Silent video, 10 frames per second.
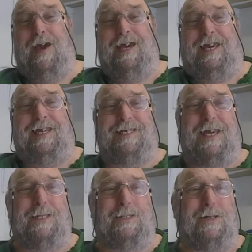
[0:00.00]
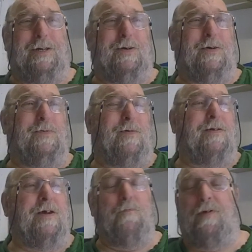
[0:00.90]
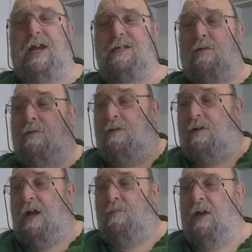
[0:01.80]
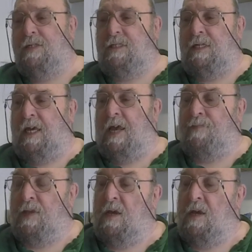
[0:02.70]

make it into a good one. But anyway, look, I'm ranting again.